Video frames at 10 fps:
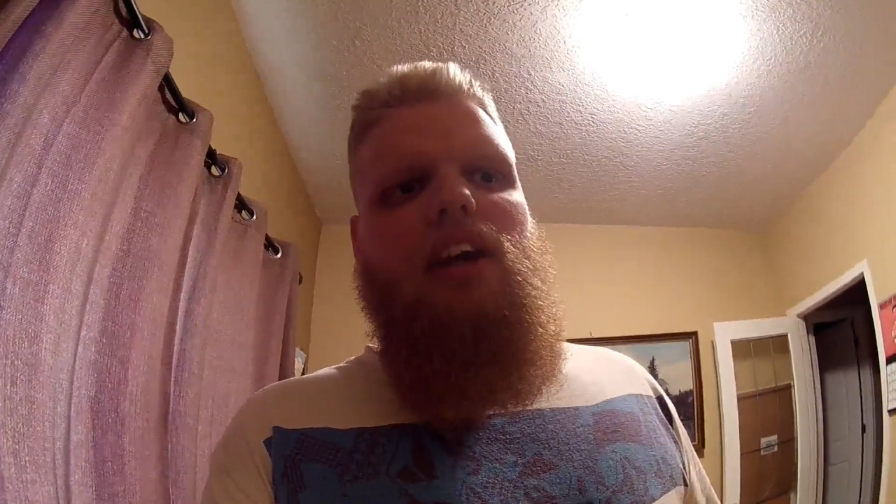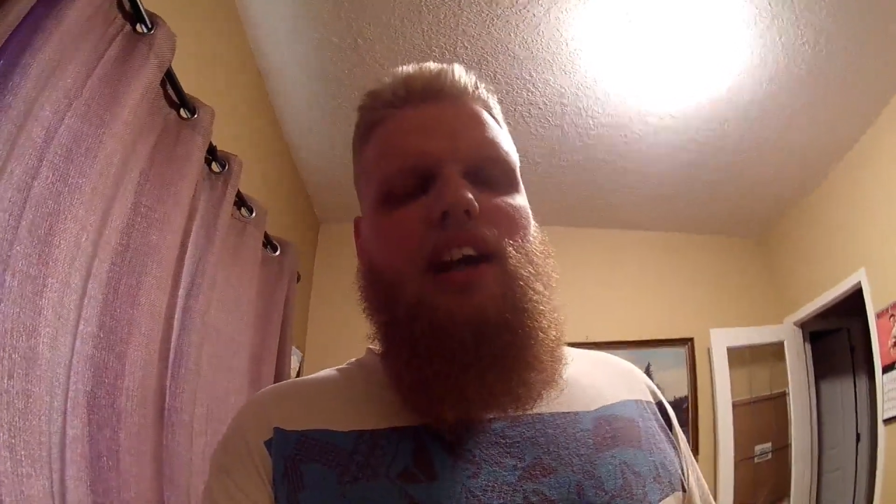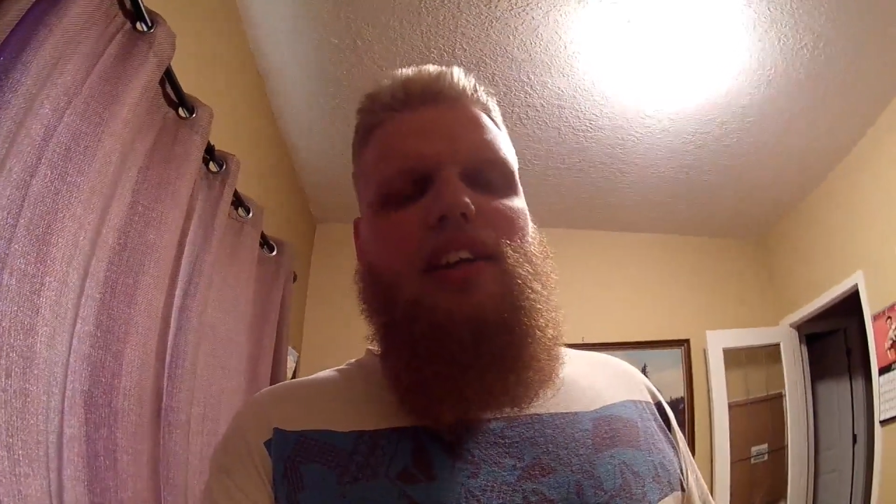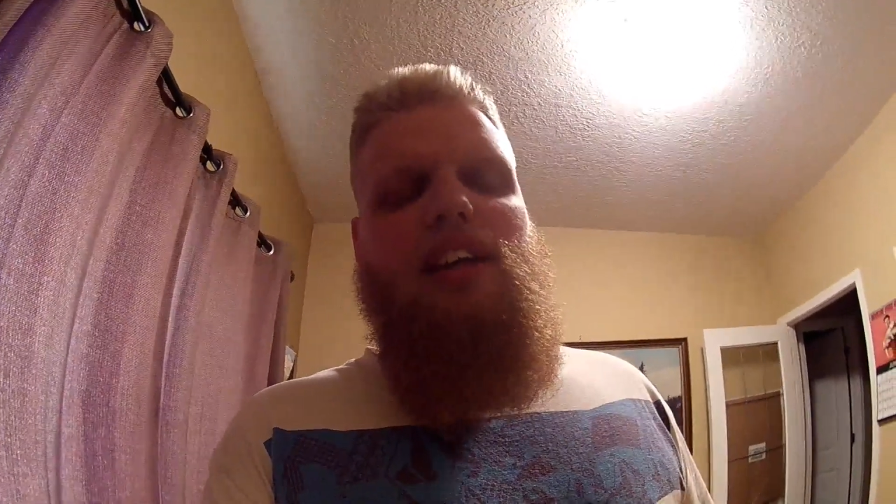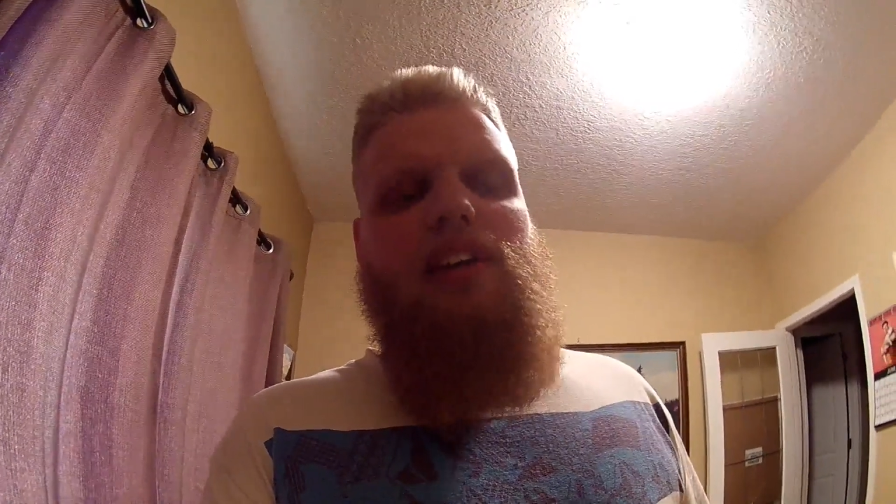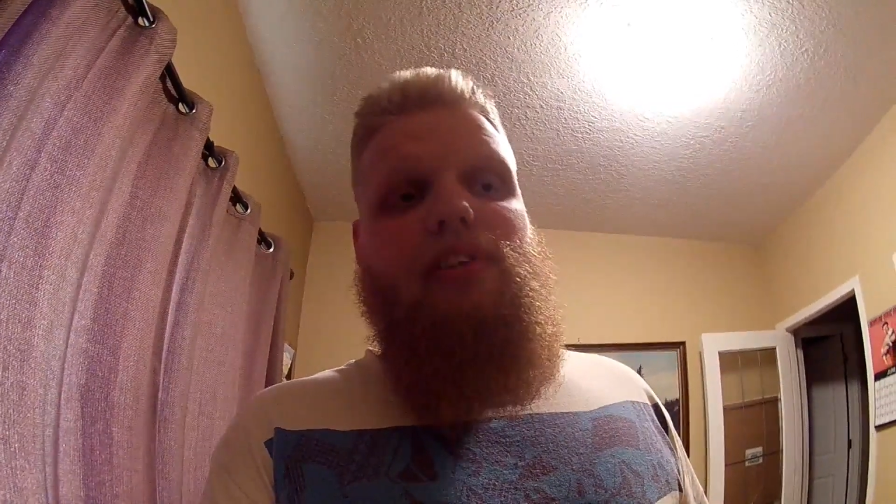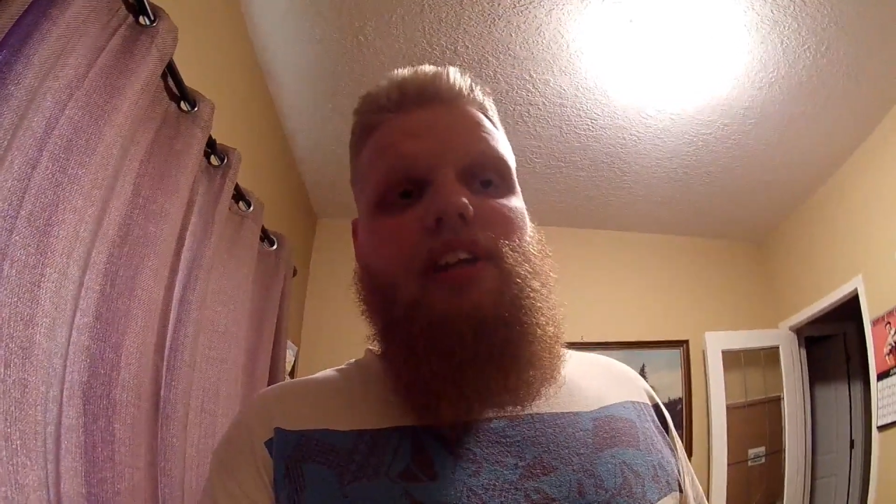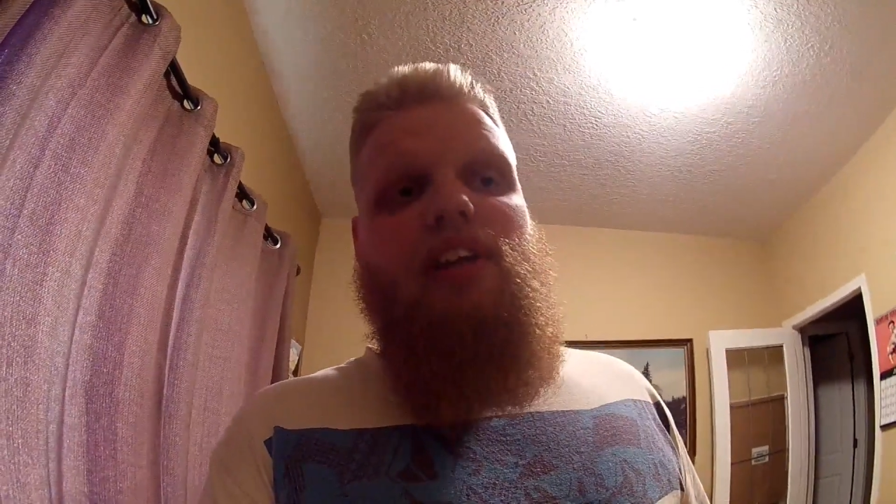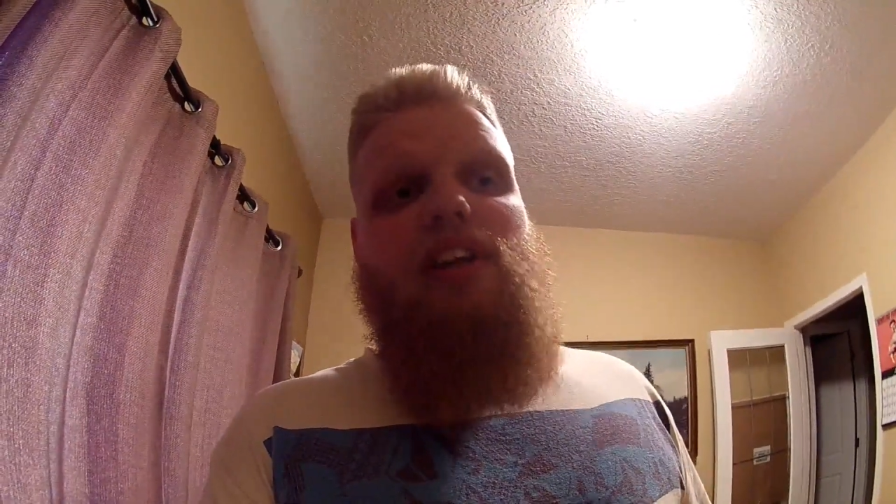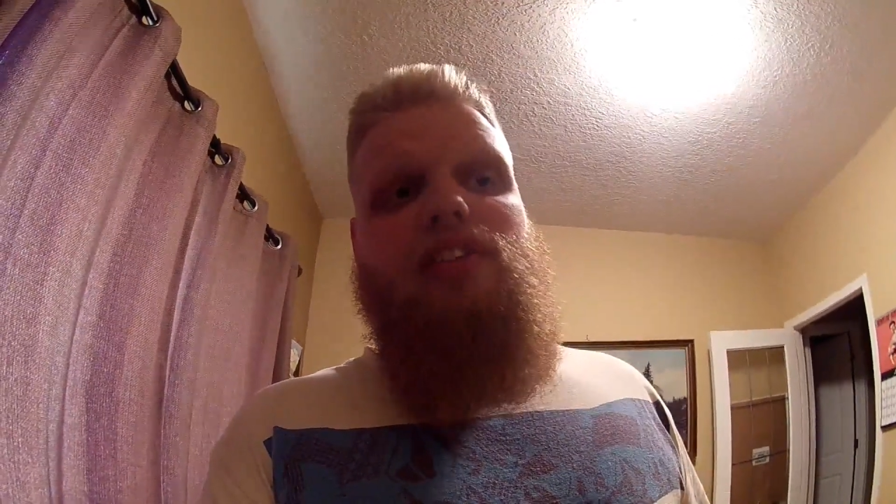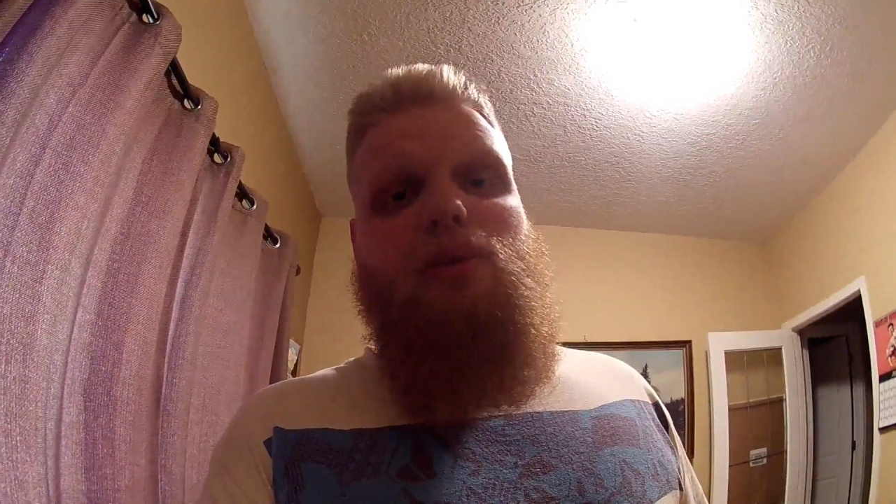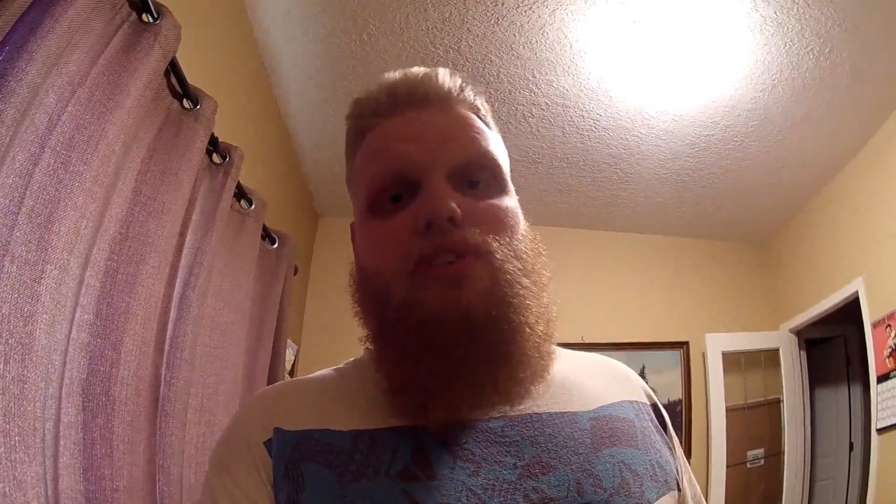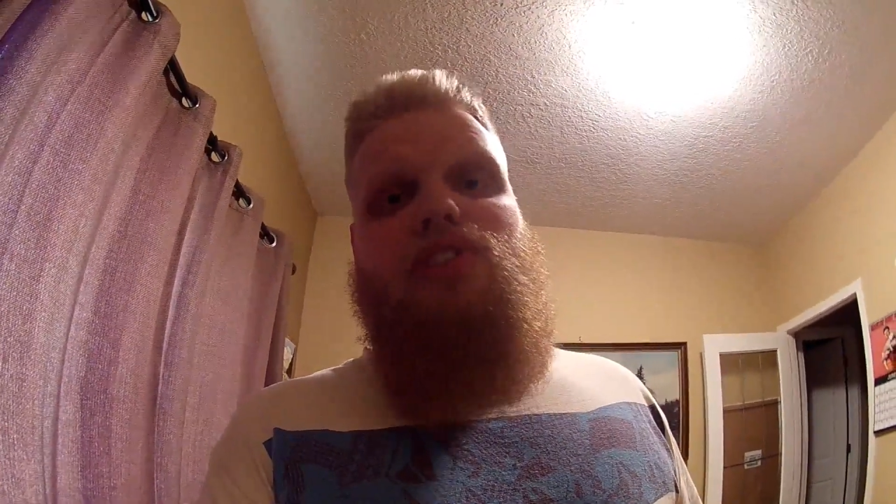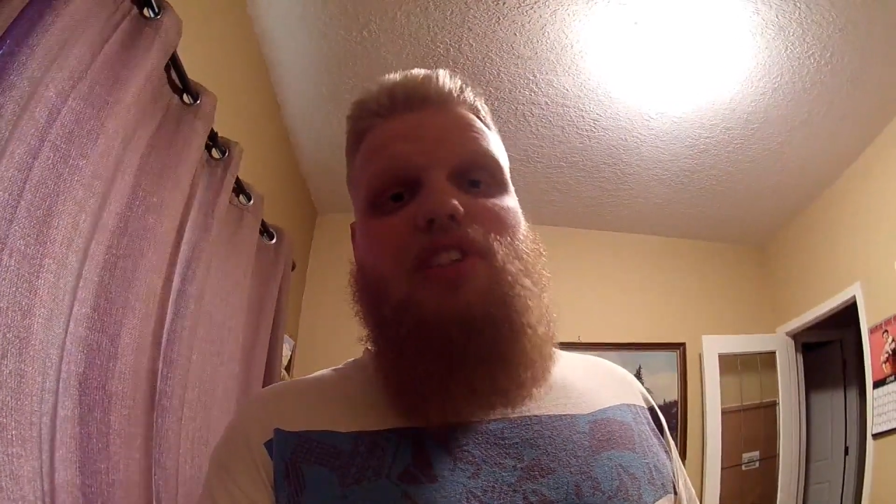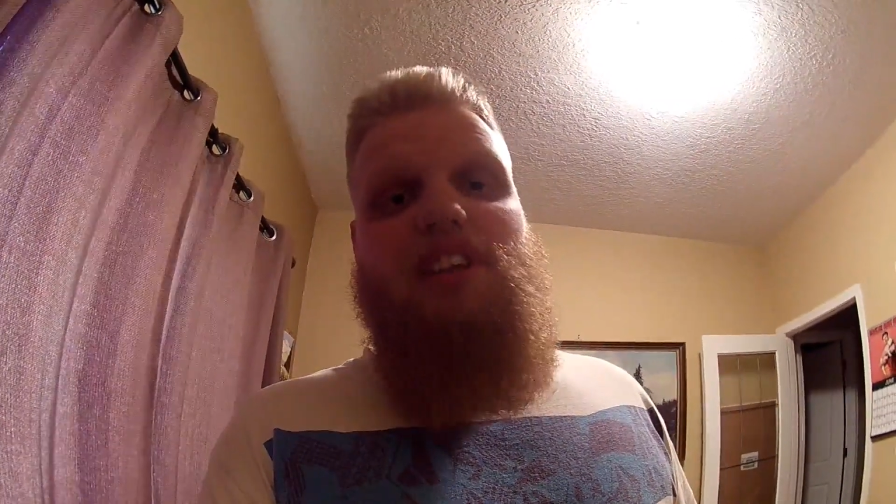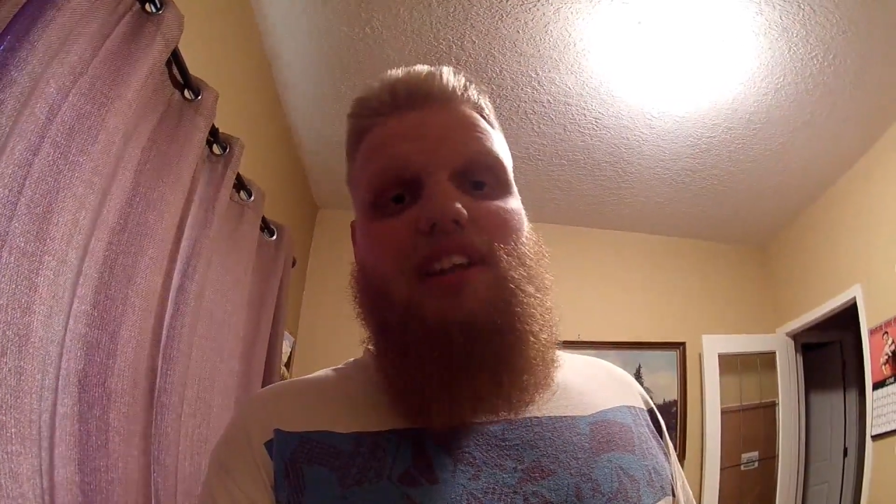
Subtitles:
and then I realized, oh shit,